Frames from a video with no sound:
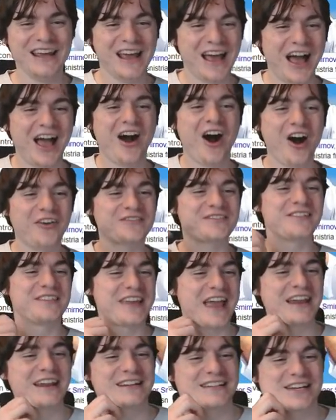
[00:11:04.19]
After the
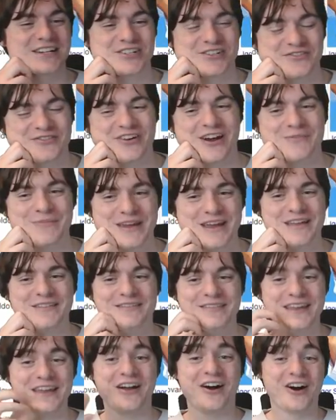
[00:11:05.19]
annexation of Crimea,
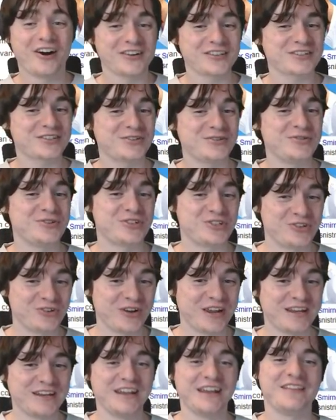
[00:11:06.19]
they asked to
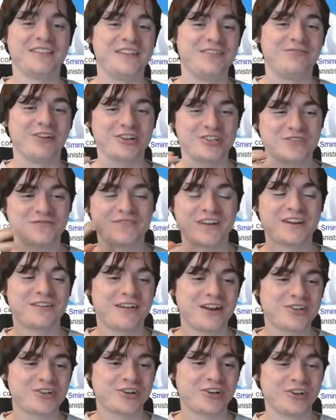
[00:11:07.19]
join the Russian
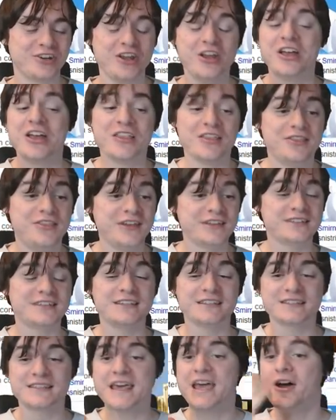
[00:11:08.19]
Federation. This
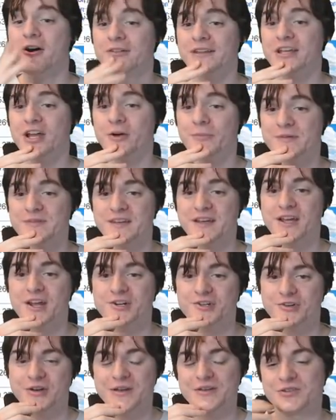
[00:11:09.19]
is their only hope as a
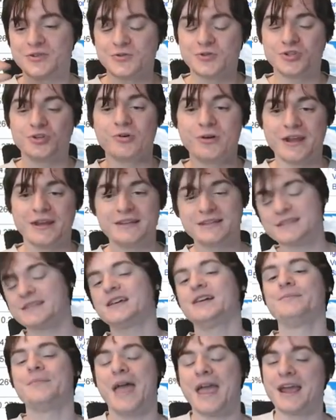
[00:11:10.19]
country, to join
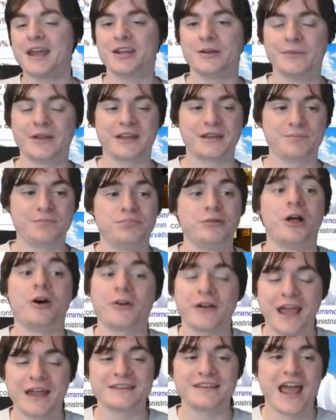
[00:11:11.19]
some economic
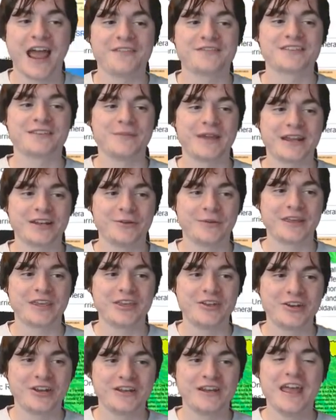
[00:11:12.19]
bloc and to have some economic
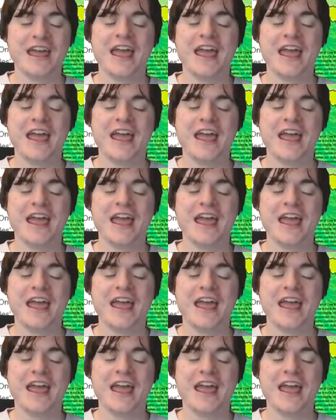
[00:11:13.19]
union.